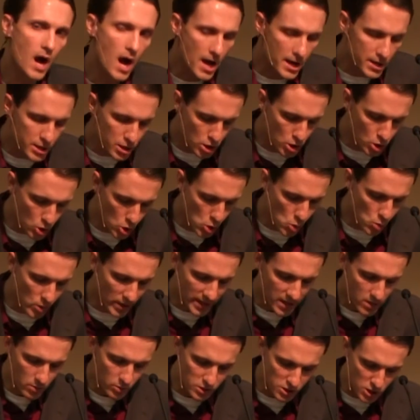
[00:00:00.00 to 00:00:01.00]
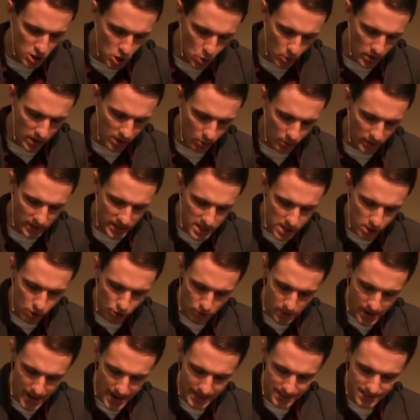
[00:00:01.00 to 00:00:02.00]
God knew what he was doing when he
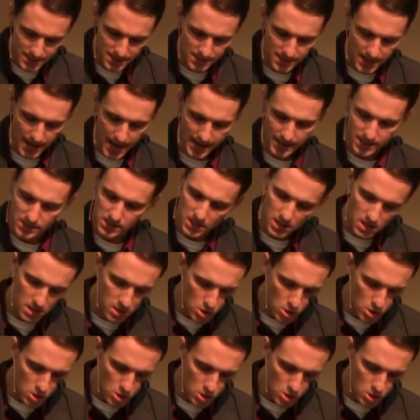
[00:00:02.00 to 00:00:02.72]
created sex.